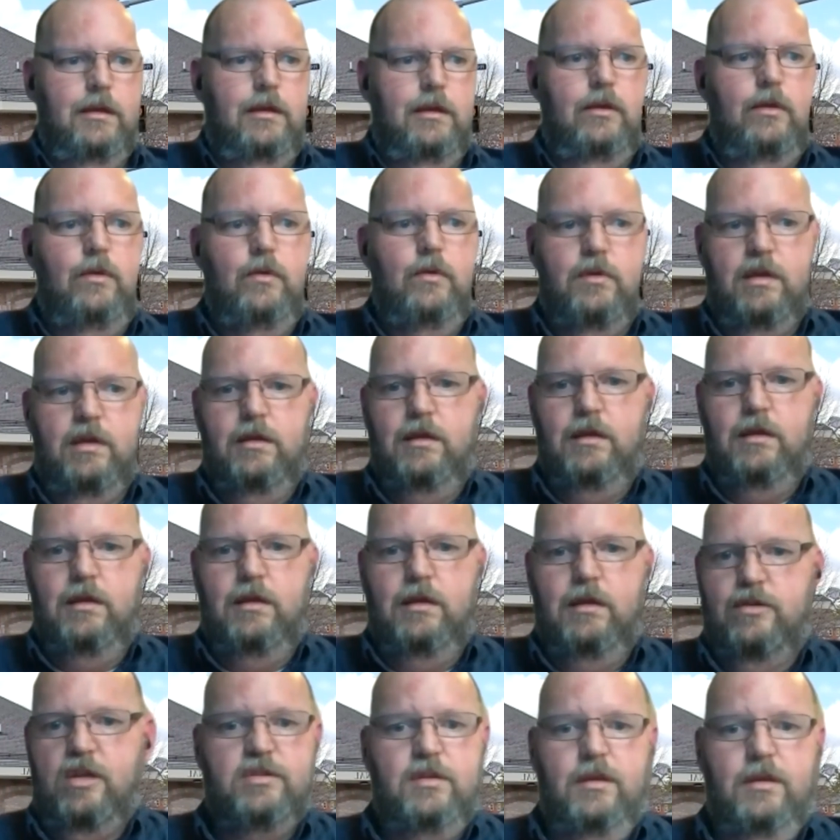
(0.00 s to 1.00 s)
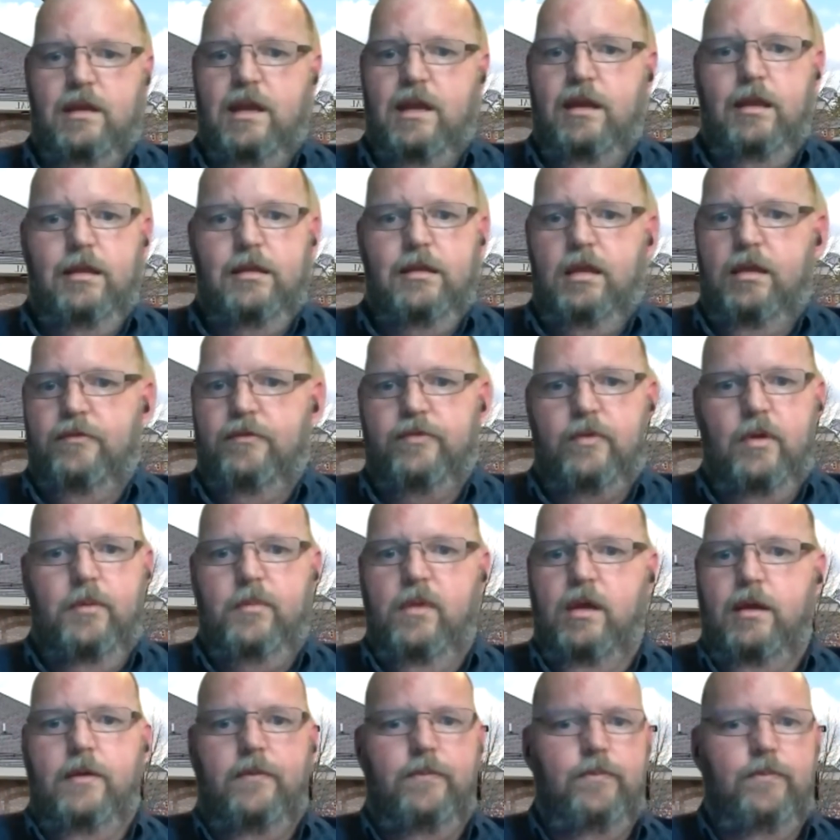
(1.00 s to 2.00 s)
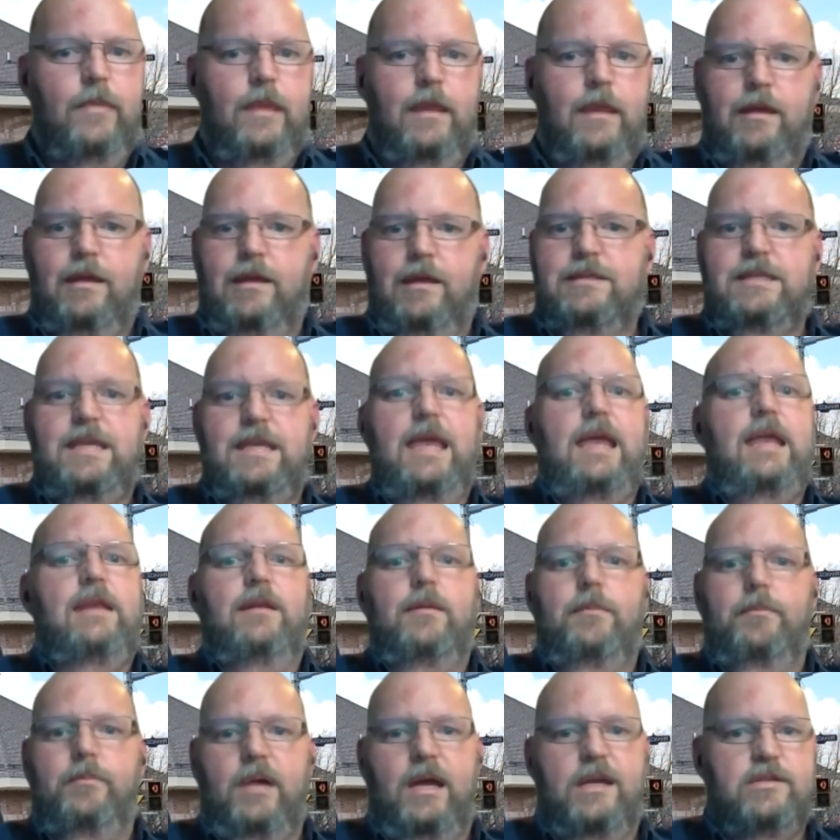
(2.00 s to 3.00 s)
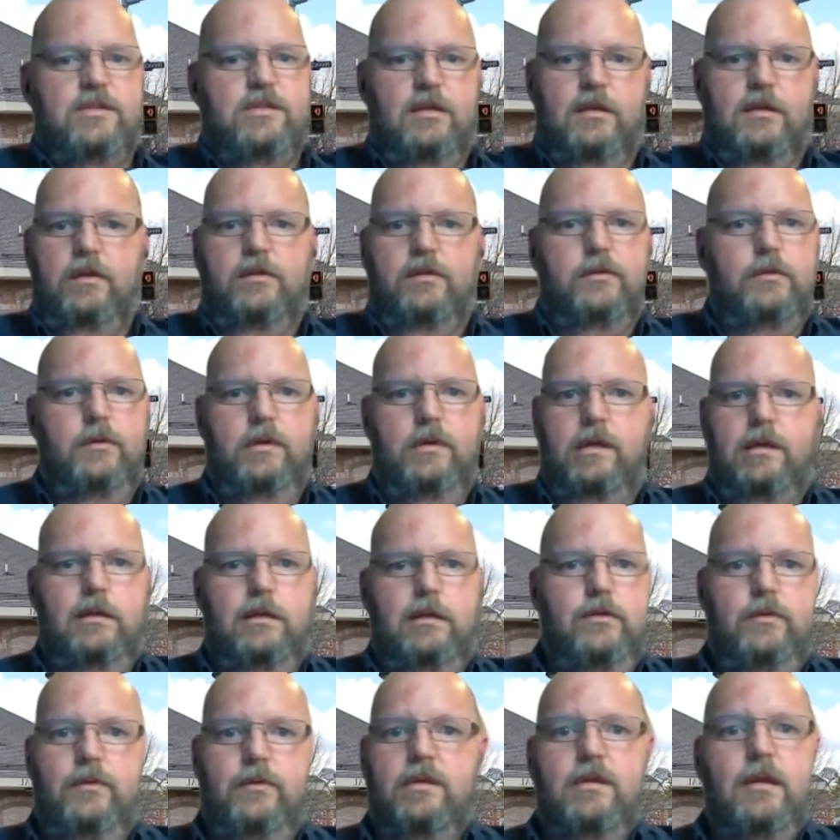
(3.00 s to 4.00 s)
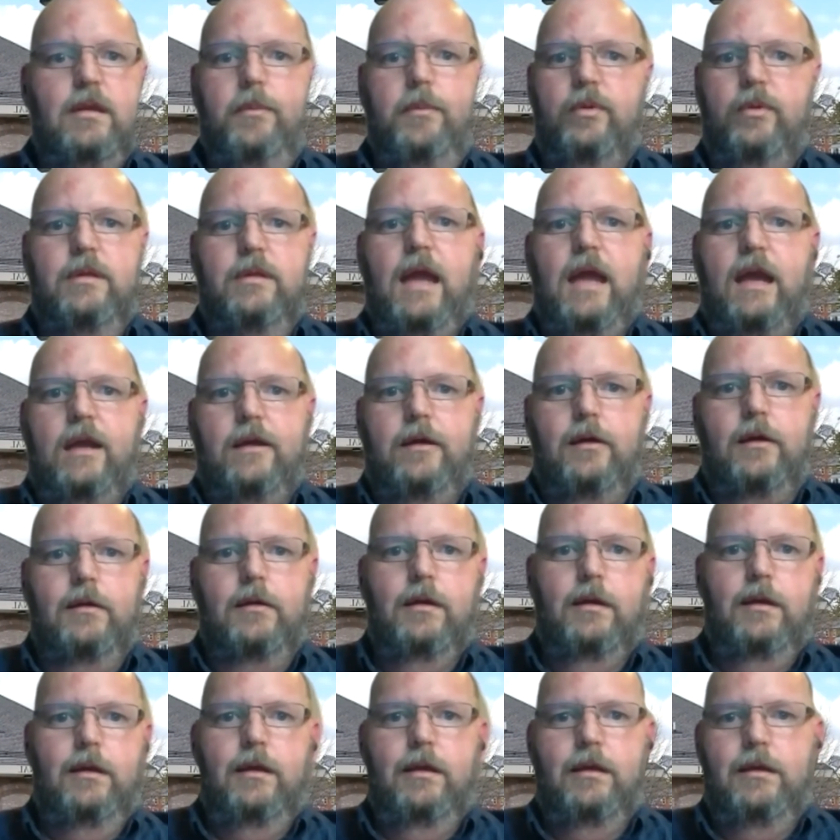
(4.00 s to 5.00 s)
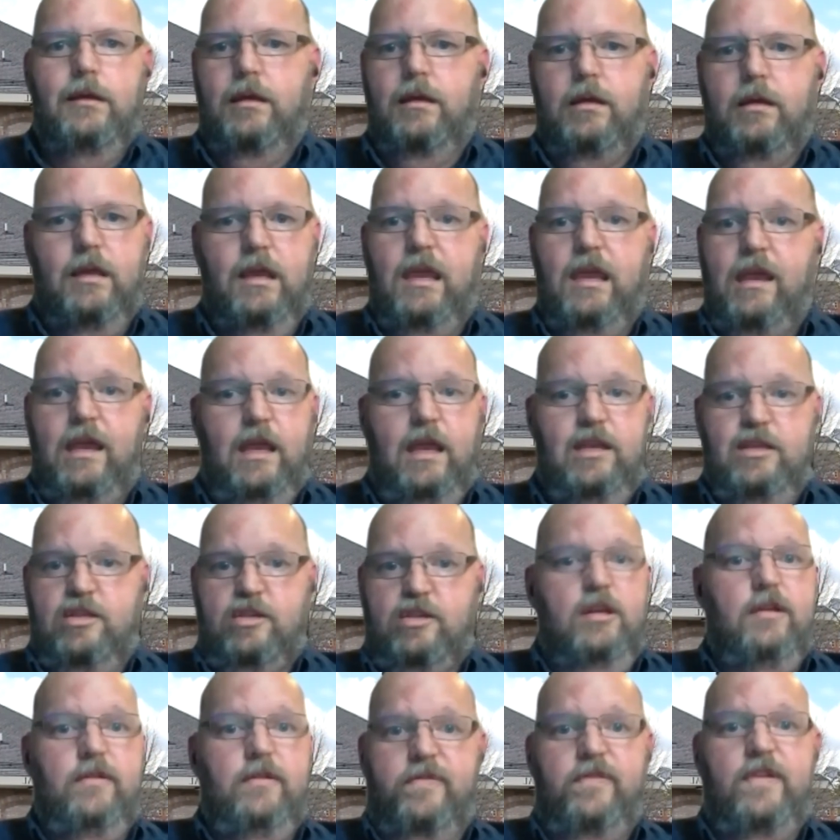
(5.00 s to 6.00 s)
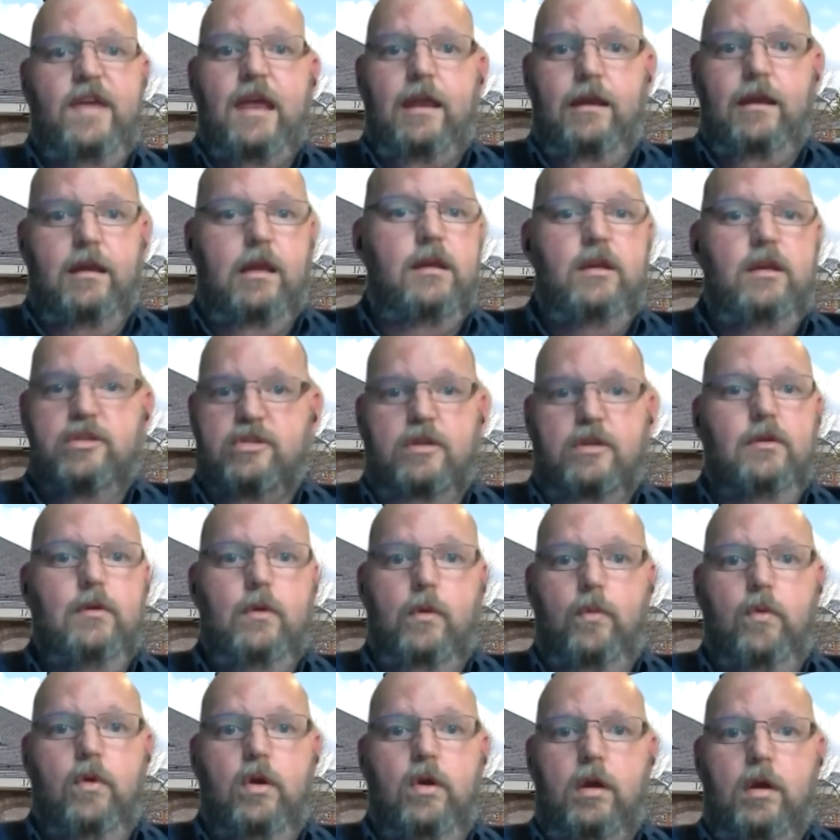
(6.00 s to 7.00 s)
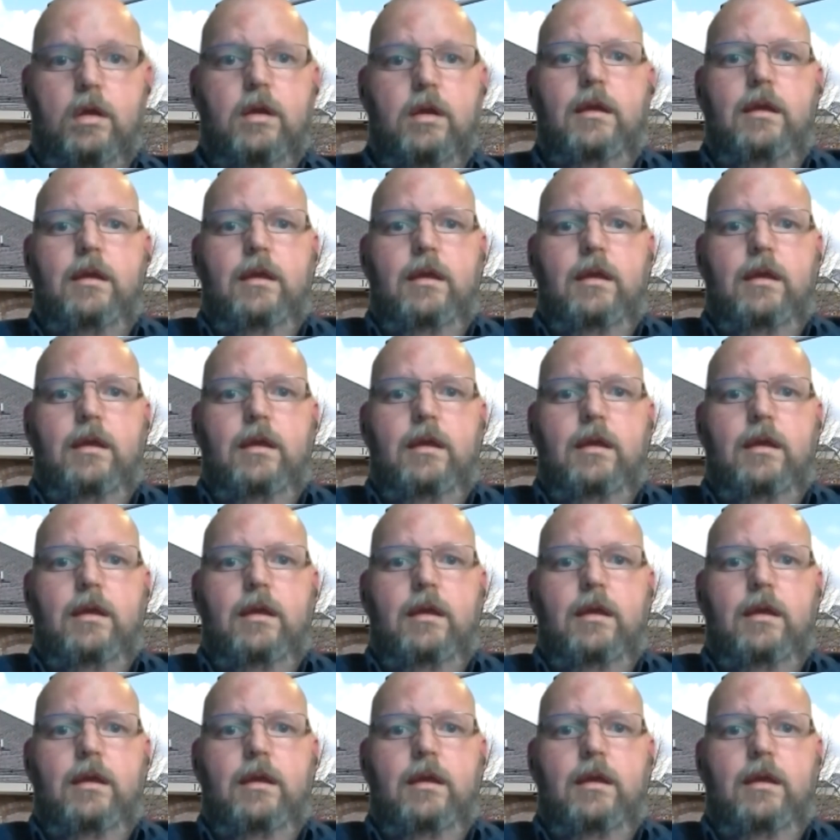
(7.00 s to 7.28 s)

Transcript: You can adjust it anything from a tandem bicycle to a double decker. It's going to fit and it's going to work.